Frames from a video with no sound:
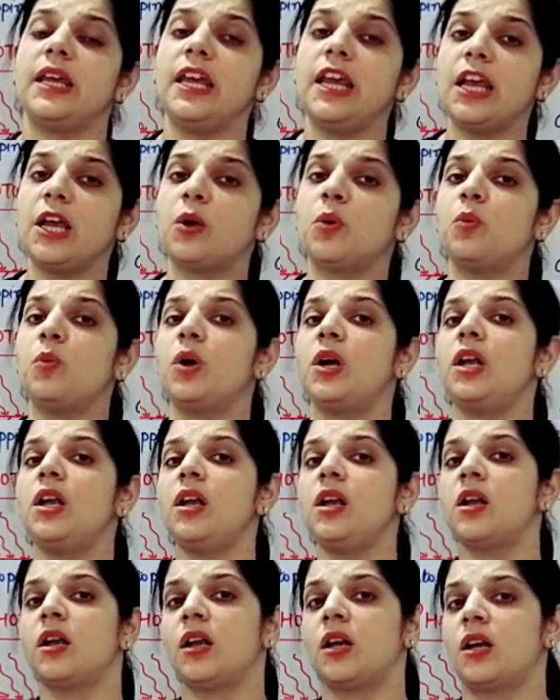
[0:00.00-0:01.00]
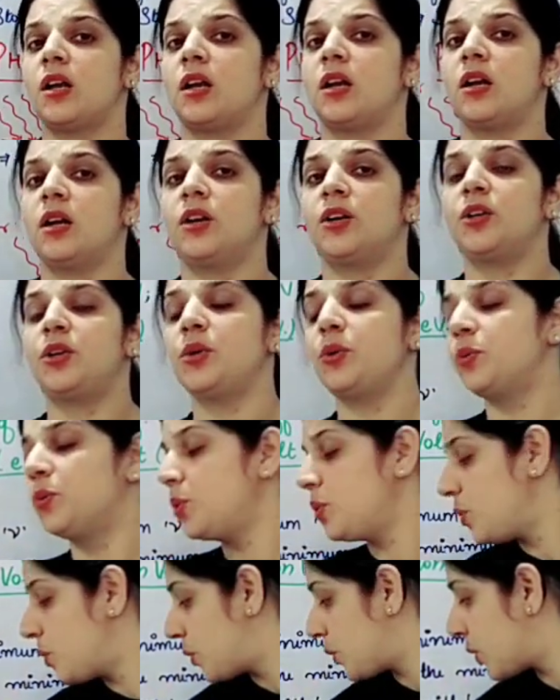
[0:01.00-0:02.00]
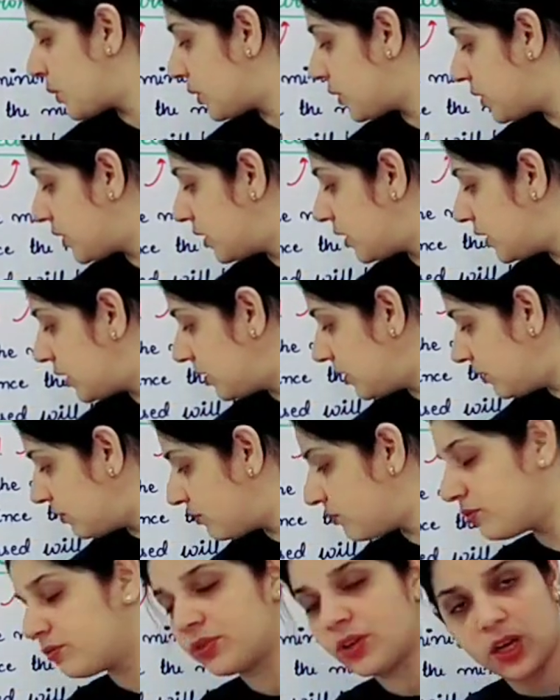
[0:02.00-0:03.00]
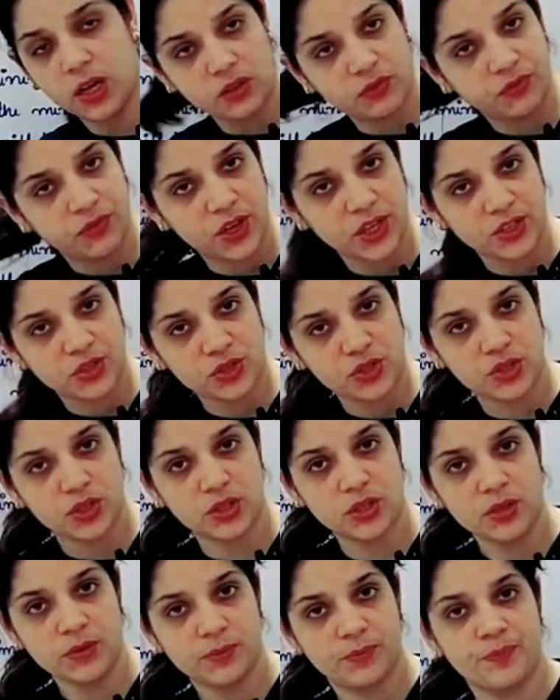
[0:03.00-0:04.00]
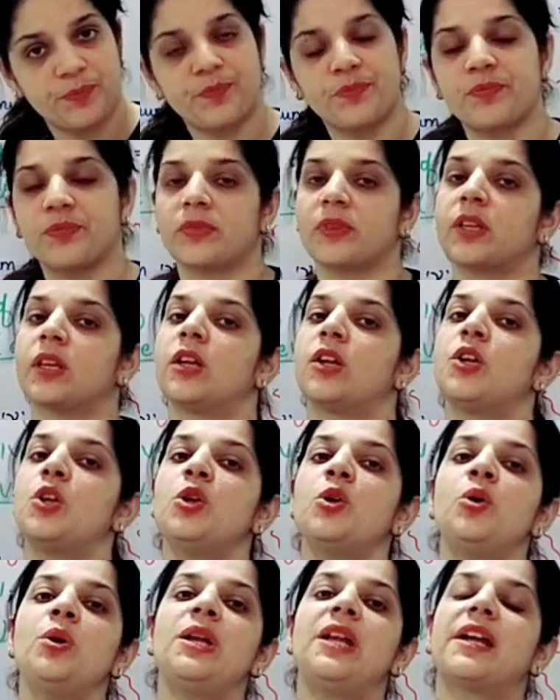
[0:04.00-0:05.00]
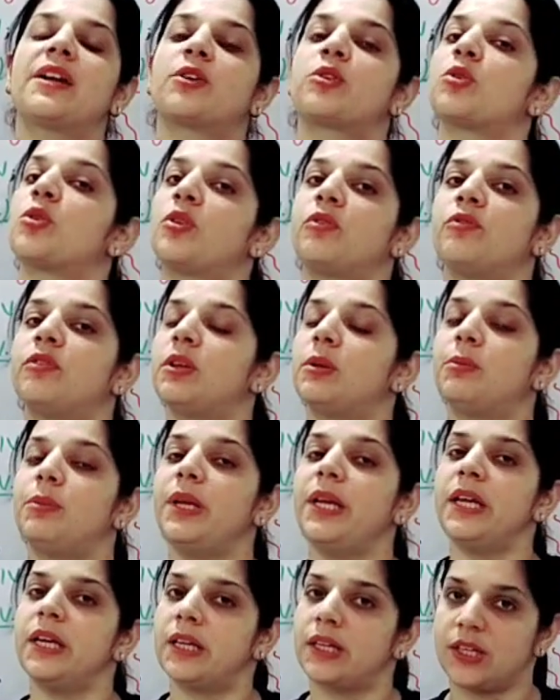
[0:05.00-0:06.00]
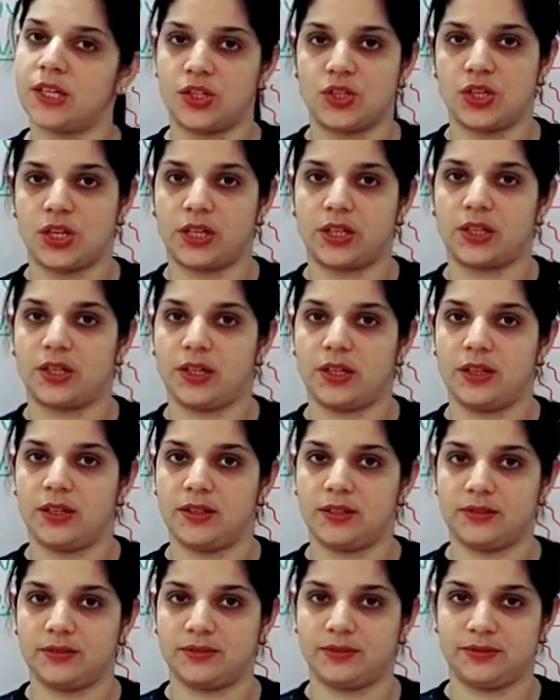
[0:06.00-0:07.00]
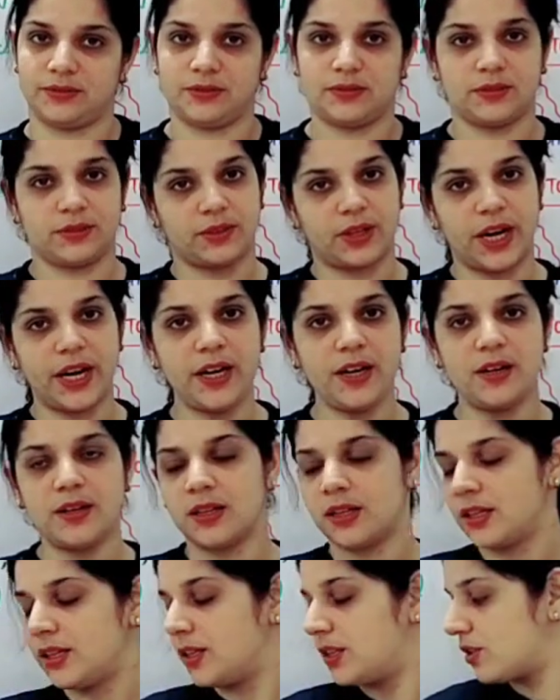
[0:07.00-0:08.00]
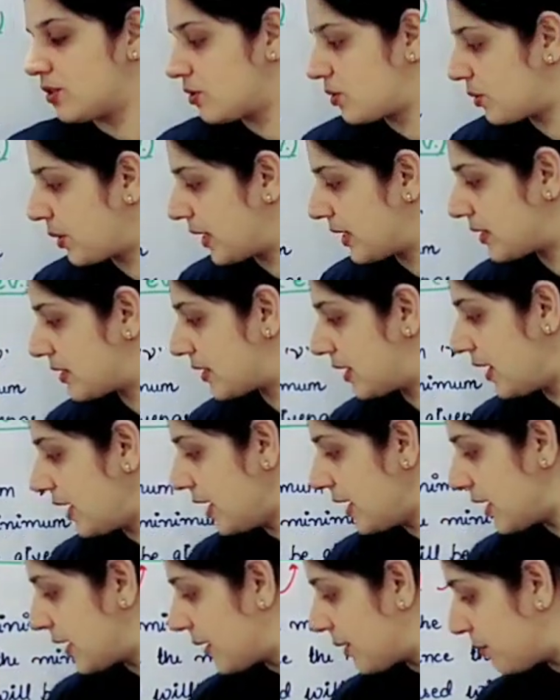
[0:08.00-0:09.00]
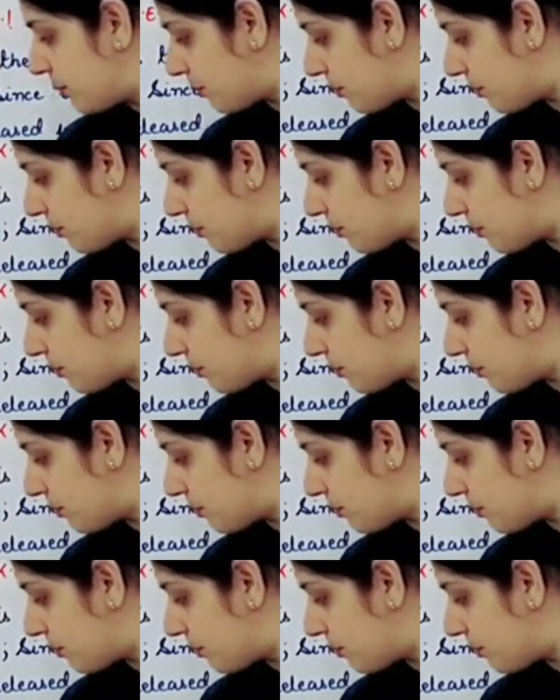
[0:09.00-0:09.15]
equal to the work function, no electron will be ejected, right? So I say,